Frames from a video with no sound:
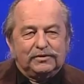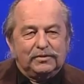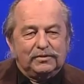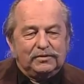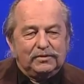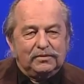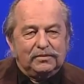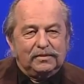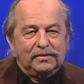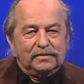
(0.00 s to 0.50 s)
what
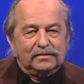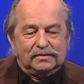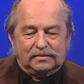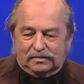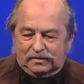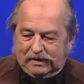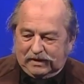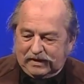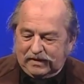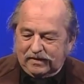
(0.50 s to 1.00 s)
you do
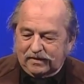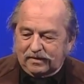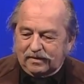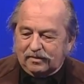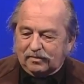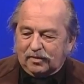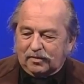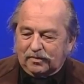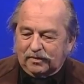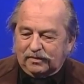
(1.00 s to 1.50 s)

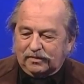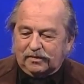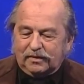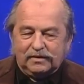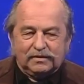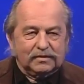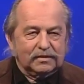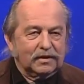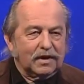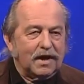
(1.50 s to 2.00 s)
here and what we're
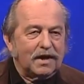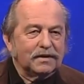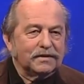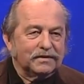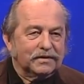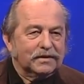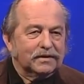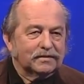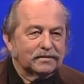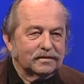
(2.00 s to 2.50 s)
doing is
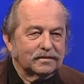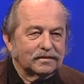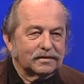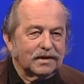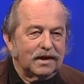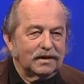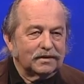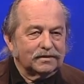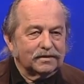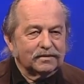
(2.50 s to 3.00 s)
content.
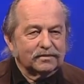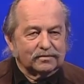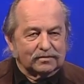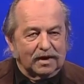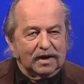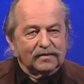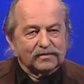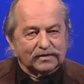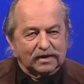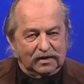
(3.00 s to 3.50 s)
Content
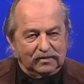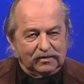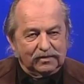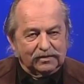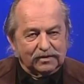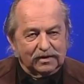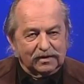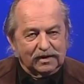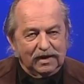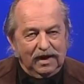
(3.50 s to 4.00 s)
drives
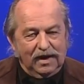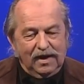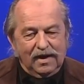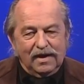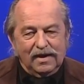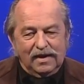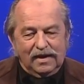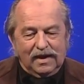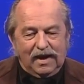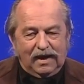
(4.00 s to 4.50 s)
everything.
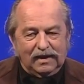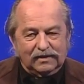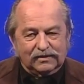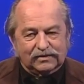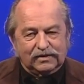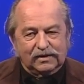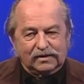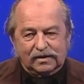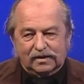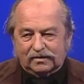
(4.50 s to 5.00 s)
I
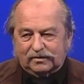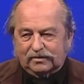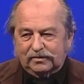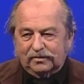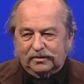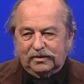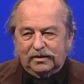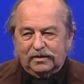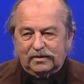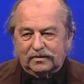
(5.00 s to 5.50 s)
can see another
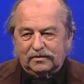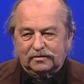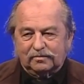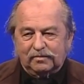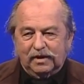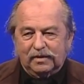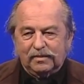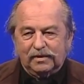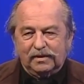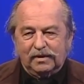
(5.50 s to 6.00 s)
two
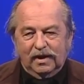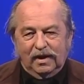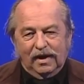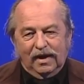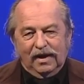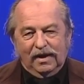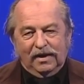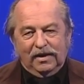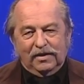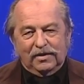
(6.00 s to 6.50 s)
years maybe,
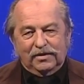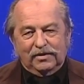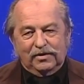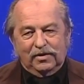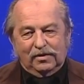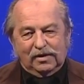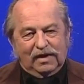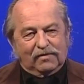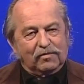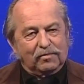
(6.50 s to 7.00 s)

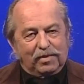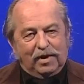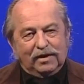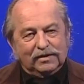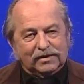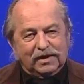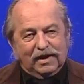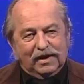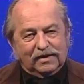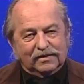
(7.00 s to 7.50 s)
you could have a
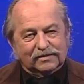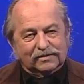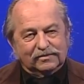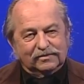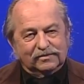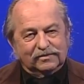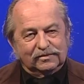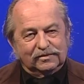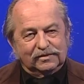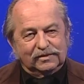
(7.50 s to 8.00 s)
podcast.
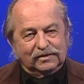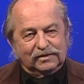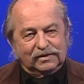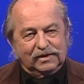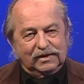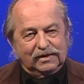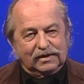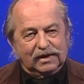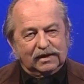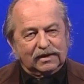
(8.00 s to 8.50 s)

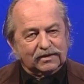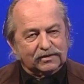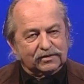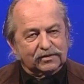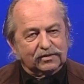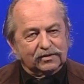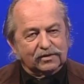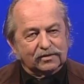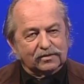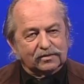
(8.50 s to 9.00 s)
And I
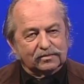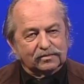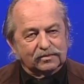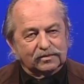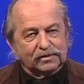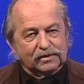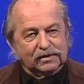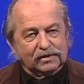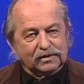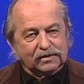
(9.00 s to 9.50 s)
guess you're
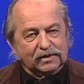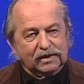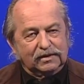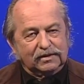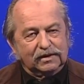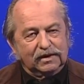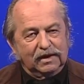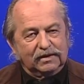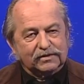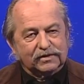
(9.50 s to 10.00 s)
in
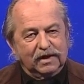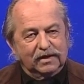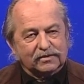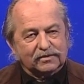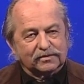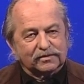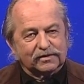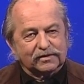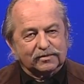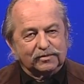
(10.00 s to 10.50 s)
an
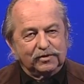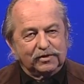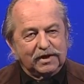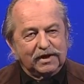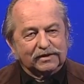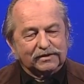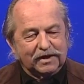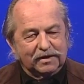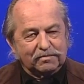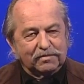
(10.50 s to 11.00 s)
educational system, you
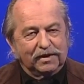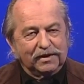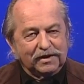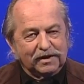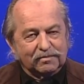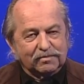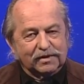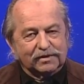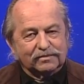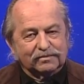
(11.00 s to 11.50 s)
can't take
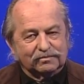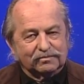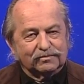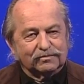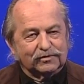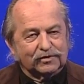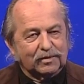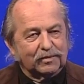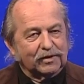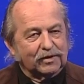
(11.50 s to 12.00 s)
money in, but
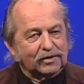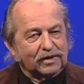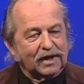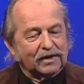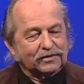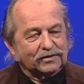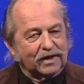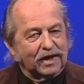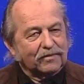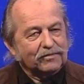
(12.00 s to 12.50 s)
somebody could
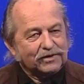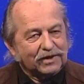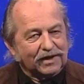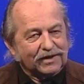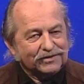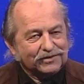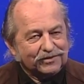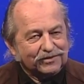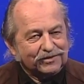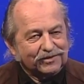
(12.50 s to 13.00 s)
actually
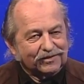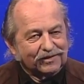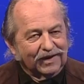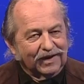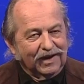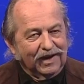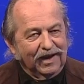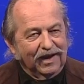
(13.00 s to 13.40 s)
advertise on you.